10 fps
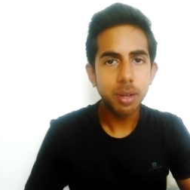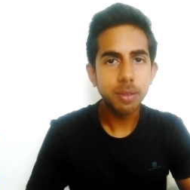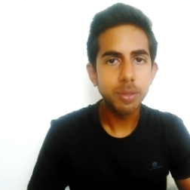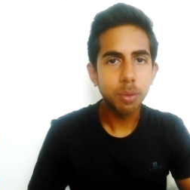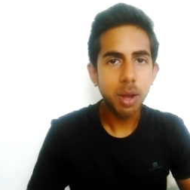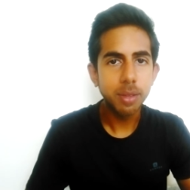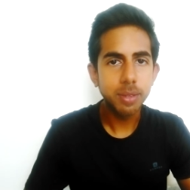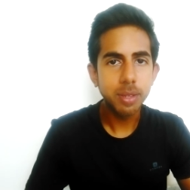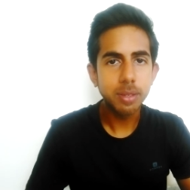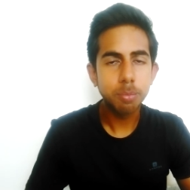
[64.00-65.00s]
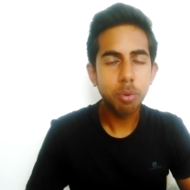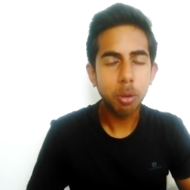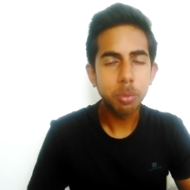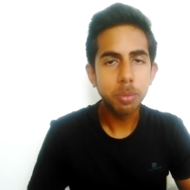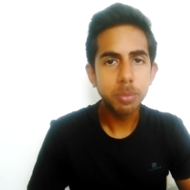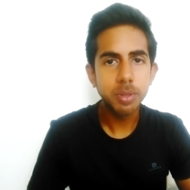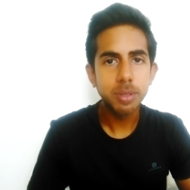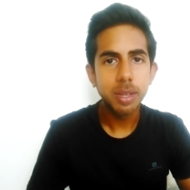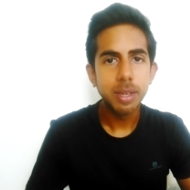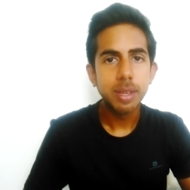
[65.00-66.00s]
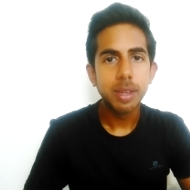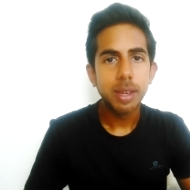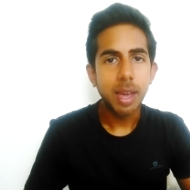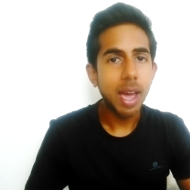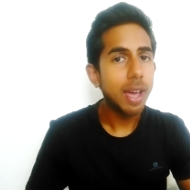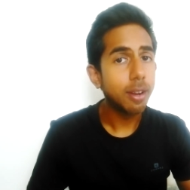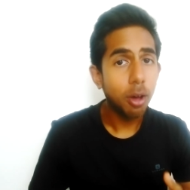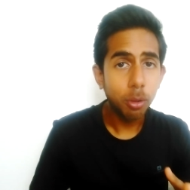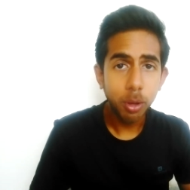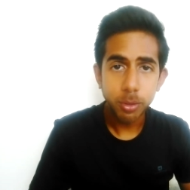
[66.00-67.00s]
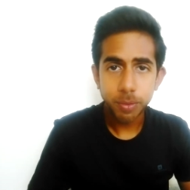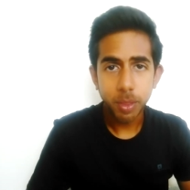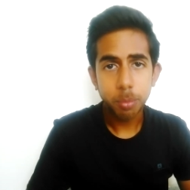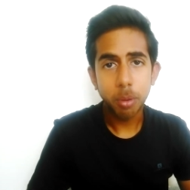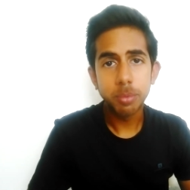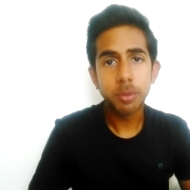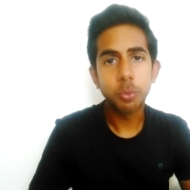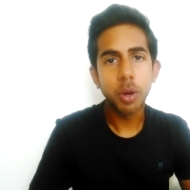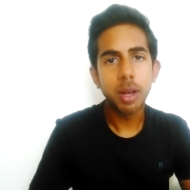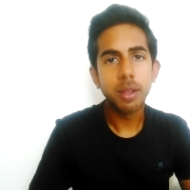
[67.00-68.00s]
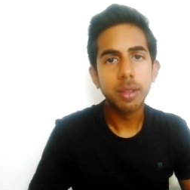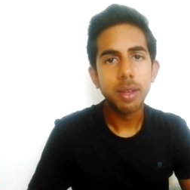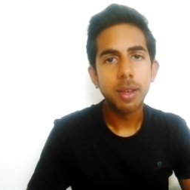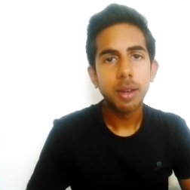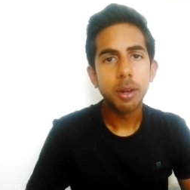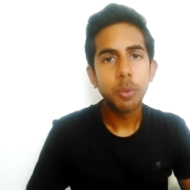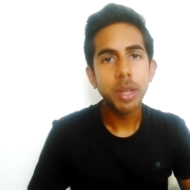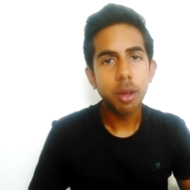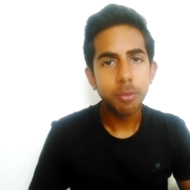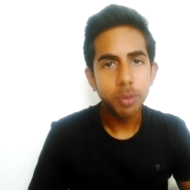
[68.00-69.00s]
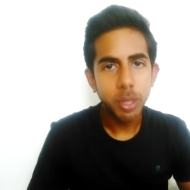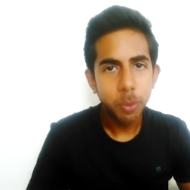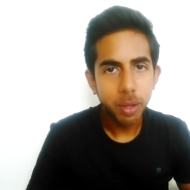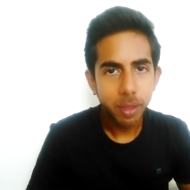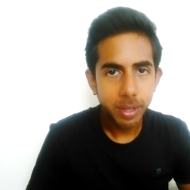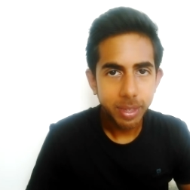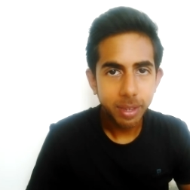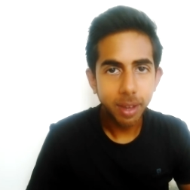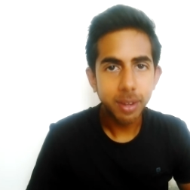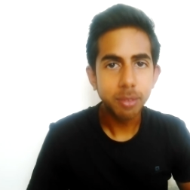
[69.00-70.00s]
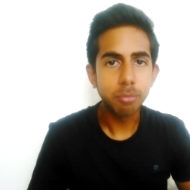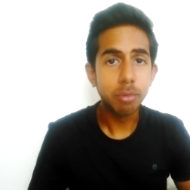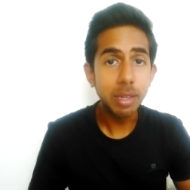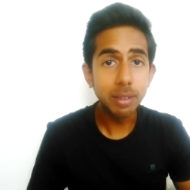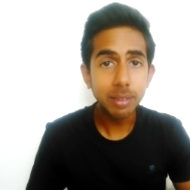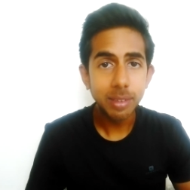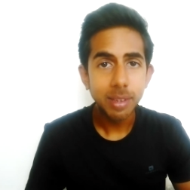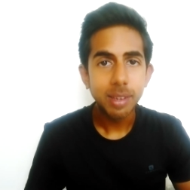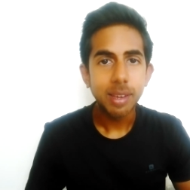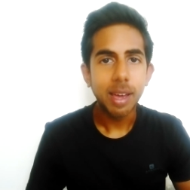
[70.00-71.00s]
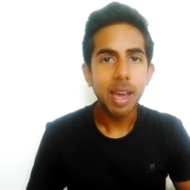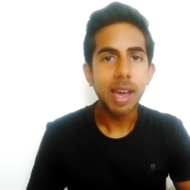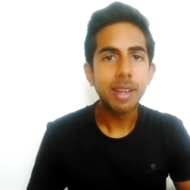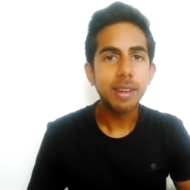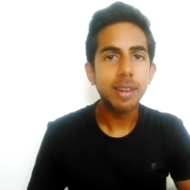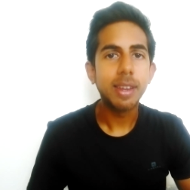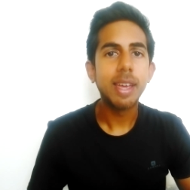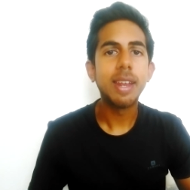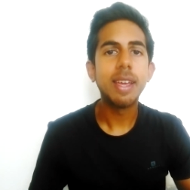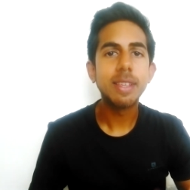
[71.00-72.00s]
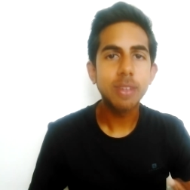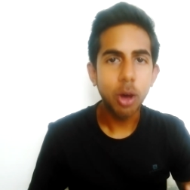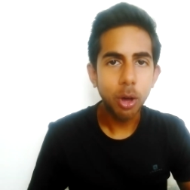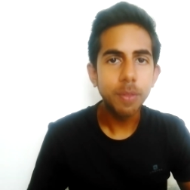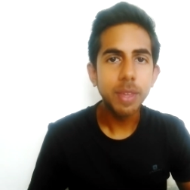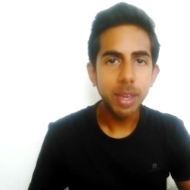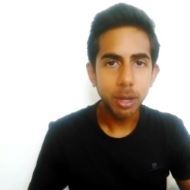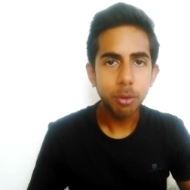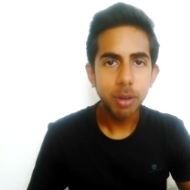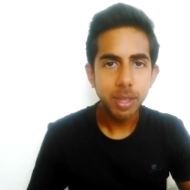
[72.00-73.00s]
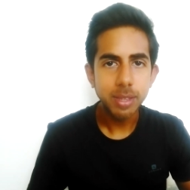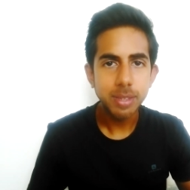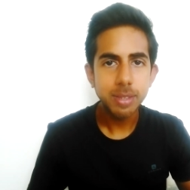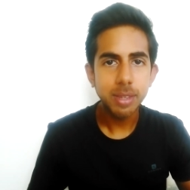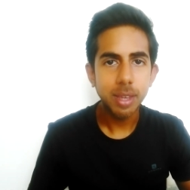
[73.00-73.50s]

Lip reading: psoriasis problems and a whole host of other problems as well, we know fully well that leaky gut is real and it is on the increase